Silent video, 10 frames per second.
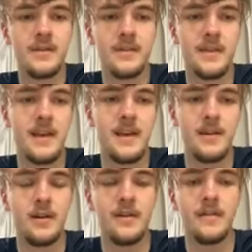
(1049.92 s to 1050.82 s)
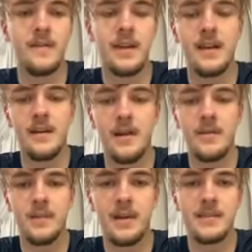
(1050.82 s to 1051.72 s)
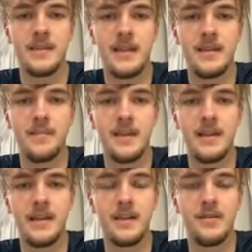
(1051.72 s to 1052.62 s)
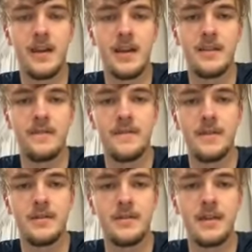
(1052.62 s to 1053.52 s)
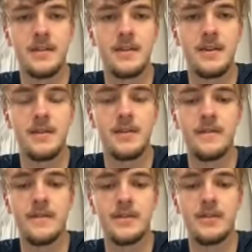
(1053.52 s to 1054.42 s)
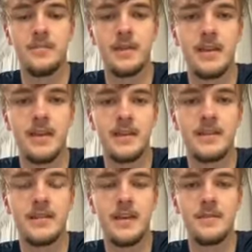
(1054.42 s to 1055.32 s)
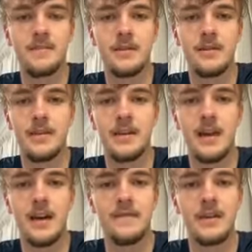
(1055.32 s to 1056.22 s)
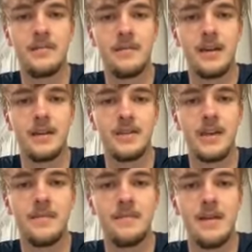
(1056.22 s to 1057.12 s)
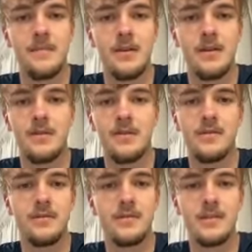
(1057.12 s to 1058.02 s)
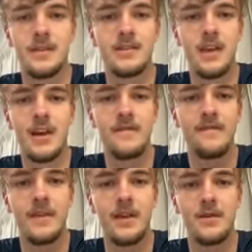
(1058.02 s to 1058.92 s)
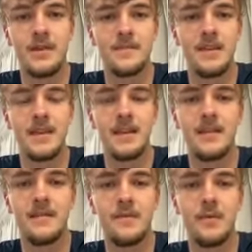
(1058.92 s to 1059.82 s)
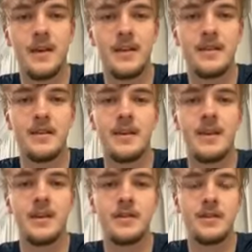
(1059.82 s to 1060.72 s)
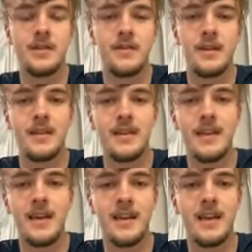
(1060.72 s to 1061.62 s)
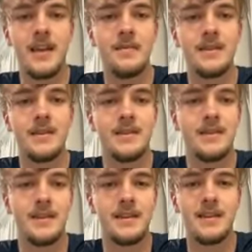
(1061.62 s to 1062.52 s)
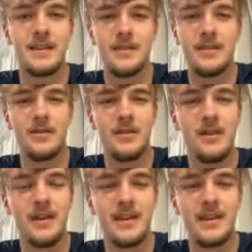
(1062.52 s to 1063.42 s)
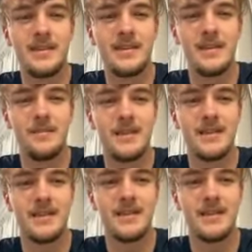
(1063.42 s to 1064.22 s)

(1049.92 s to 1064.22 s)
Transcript: is that a lot of NRL players that can barely get a crack in a first grade side go over to Super League and they just absolutely carve up, like Jake Mamo, Joe Field, he's been killing it for Wigan. Do you think that is not easier, but it's